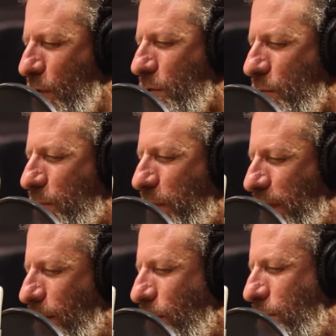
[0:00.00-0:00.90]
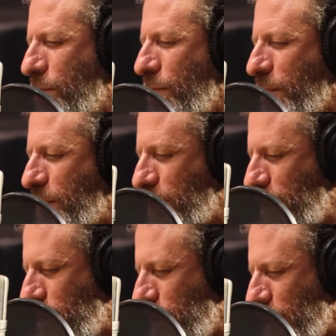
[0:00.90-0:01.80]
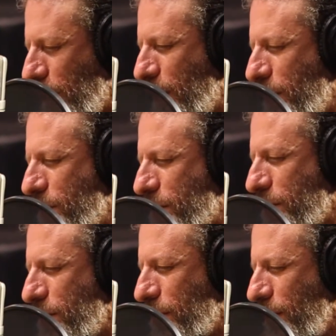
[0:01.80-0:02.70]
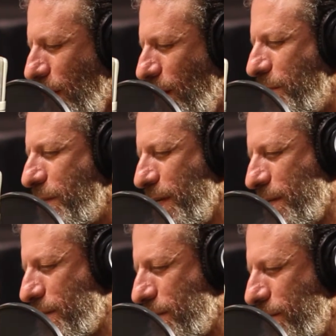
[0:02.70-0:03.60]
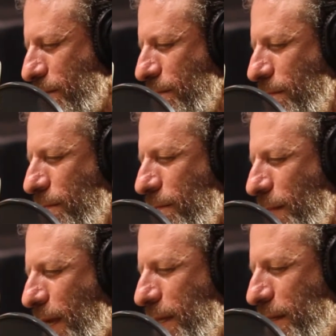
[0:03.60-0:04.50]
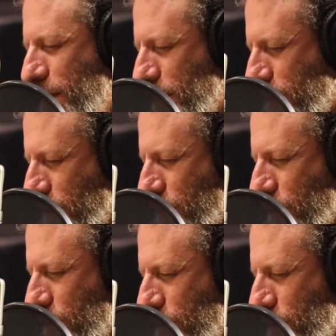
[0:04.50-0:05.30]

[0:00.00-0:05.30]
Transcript: You would be able to materialize objects at a distance